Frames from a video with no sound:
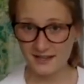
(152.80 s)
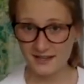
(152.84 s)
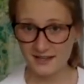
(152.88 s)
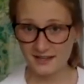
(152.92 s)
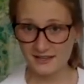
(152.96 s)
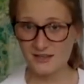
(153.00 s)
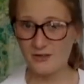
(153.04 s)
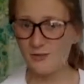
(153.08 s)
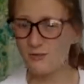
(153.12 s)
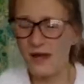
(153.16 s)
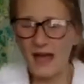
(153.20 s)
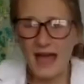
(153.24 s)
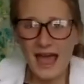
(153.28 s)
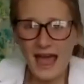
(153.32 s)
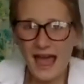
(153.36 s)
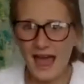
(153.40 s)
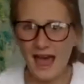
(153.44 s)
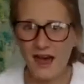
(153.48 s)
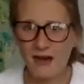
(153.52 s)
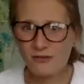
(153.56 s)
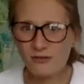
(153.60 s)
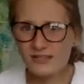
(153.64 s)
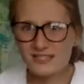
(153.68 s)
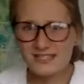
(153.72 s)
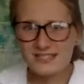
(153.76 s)
So
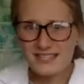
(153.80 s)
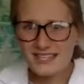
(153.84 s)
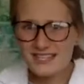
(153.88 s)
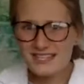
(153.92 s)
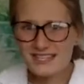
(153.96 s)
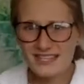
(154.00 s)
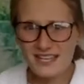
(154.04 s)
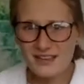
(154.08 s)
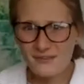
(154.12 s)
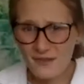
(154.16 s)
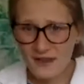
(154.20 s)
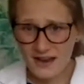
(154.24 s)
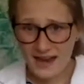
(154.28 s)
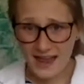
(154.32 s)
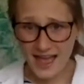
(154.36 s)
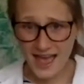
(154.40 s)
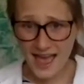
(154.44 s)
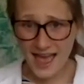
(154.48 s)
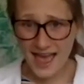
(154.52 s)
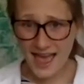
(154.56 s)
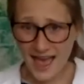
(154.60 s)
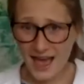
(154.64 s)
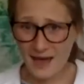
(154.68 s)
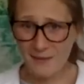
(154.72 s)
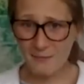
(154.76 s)
how does this
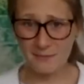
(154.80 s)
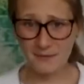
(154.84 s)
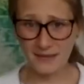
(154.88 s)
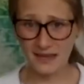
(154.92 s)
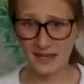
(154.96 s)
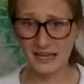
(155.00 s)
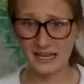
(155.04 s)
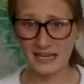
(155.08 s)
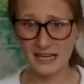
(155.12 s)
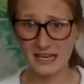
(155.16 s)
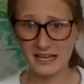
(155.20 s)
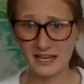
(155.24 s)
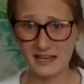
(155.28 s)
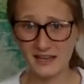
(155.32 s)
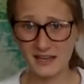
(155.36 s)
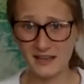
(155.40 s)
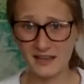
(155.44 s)
even happen?